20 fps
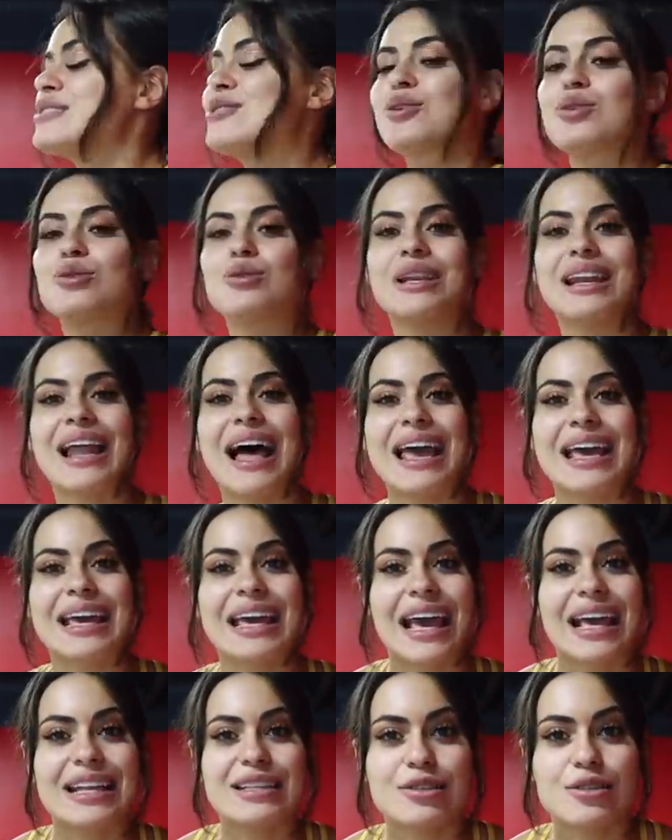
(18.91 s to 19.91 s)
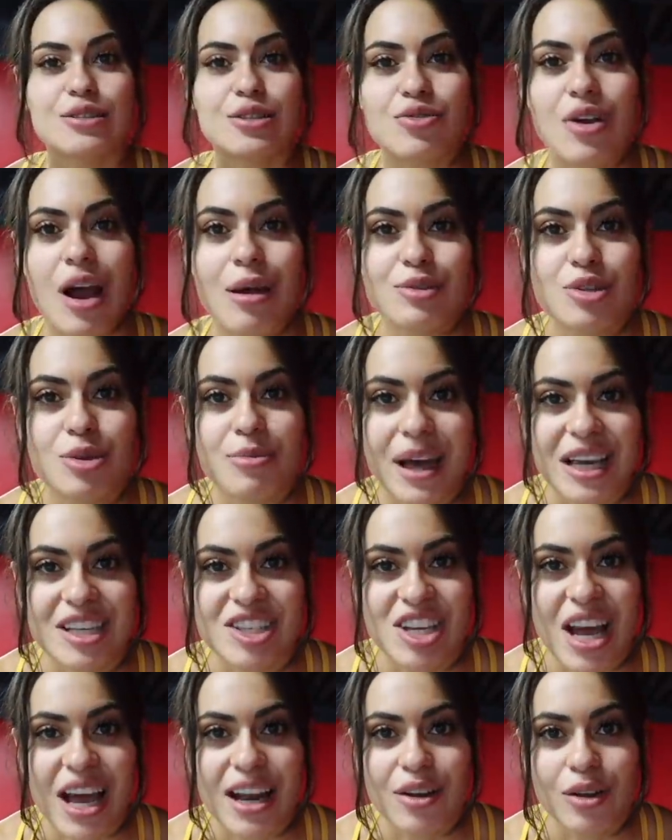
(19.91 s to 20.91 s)
You could like and subscribe to my
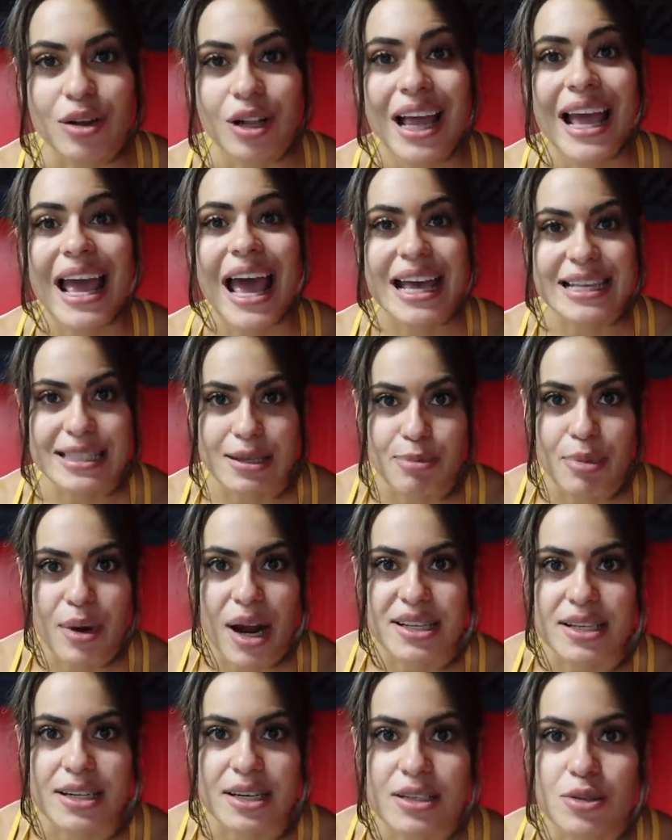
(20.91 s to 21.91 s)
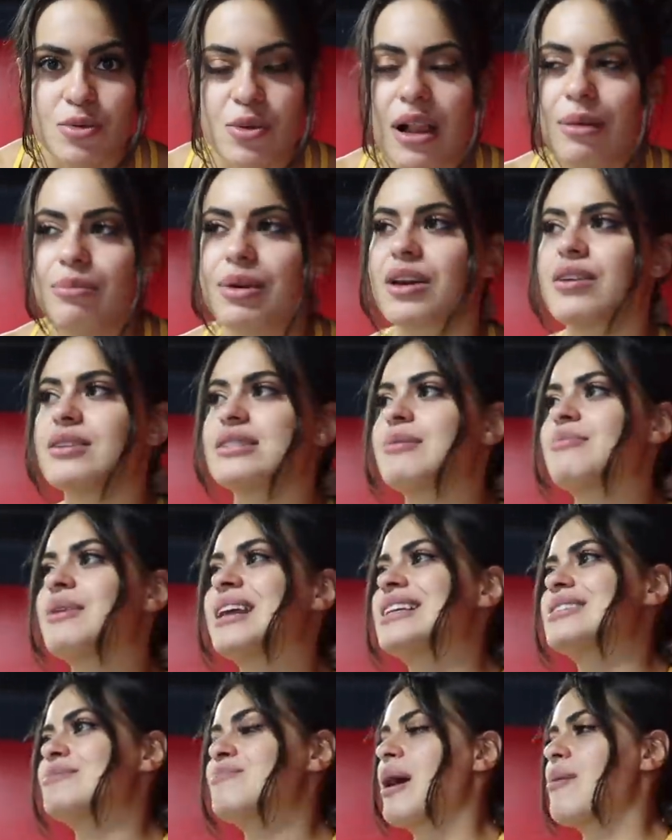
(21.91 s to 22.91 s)
channel as a present as well because I mean,
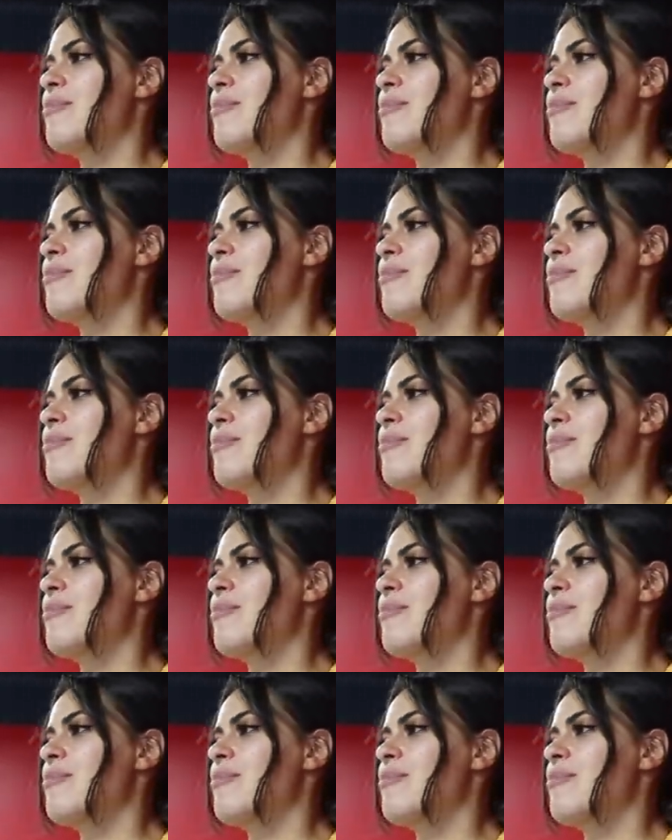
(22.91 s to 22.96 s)
it's my